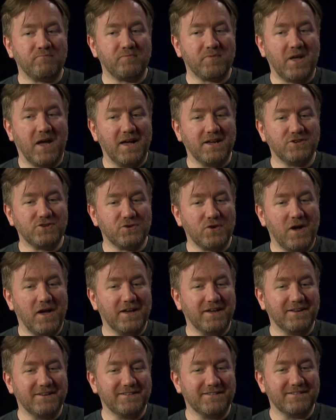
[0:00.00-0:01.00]
I try
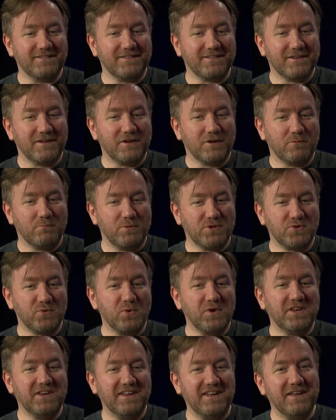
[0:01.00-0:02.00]
and
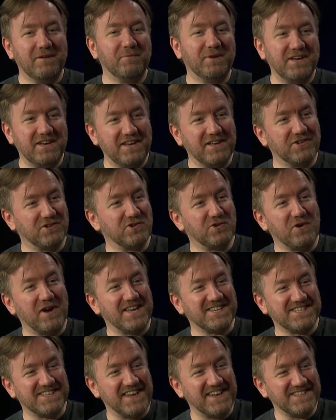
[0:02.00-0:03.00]
between him and Neil
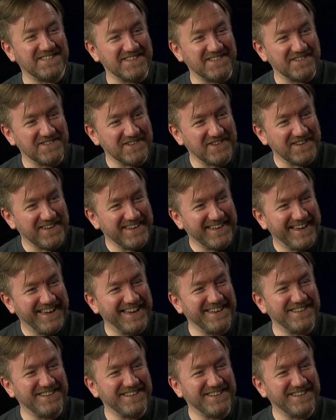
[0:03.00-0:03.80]
deGrasse Tyson, I